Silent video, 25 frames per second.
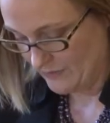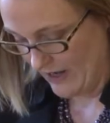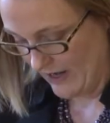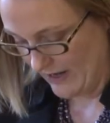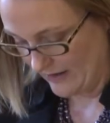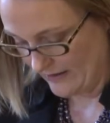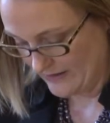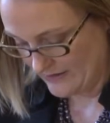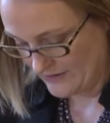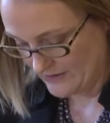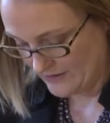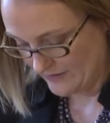
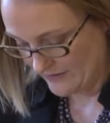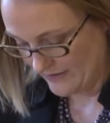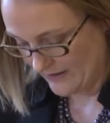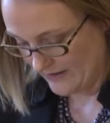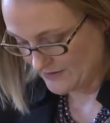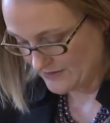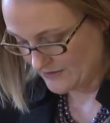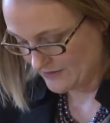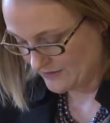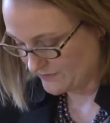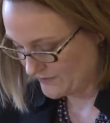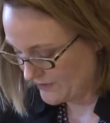back in
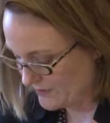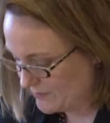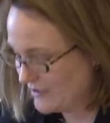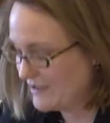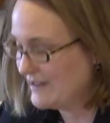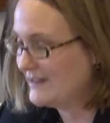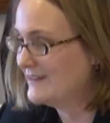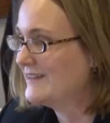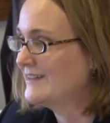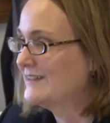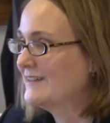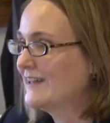2003, but
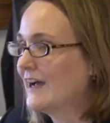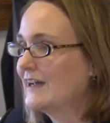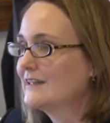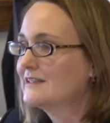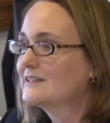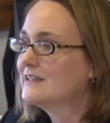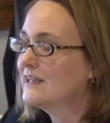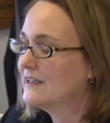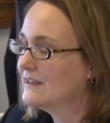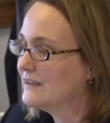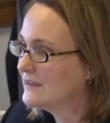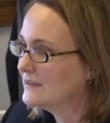he did not
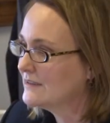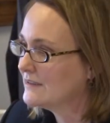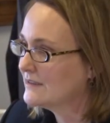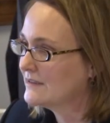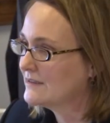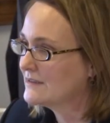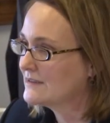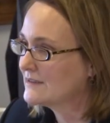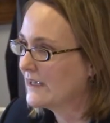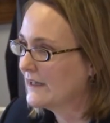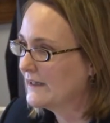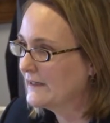send it to
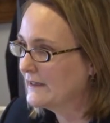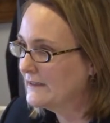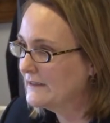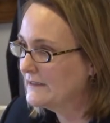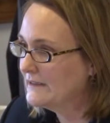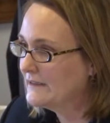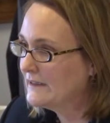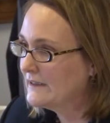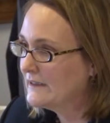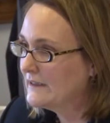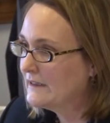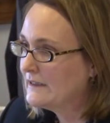the Senate.
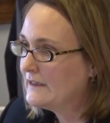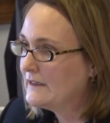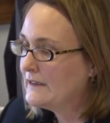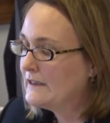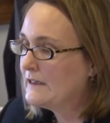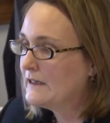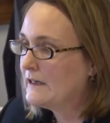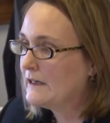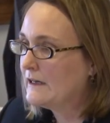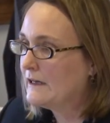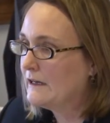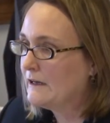
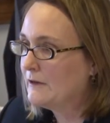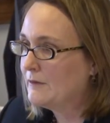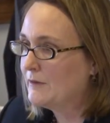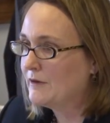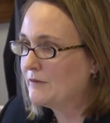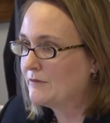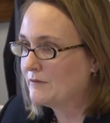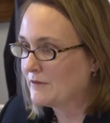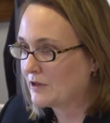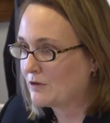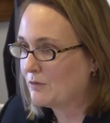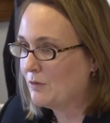
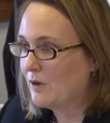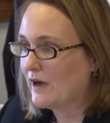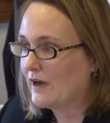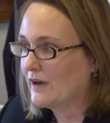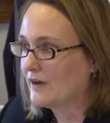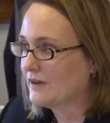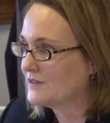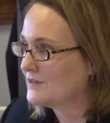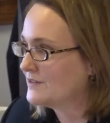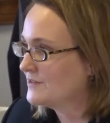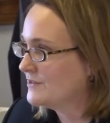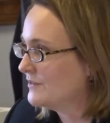It
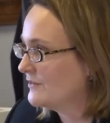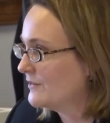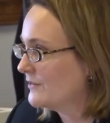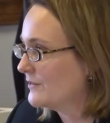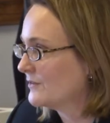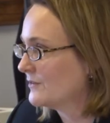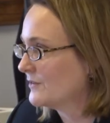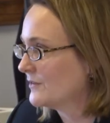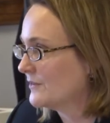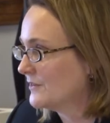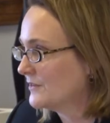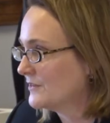requires
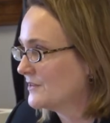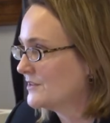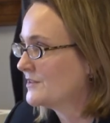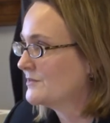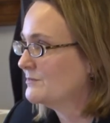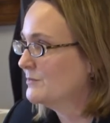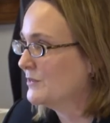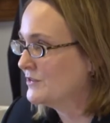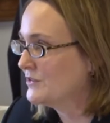two-thirds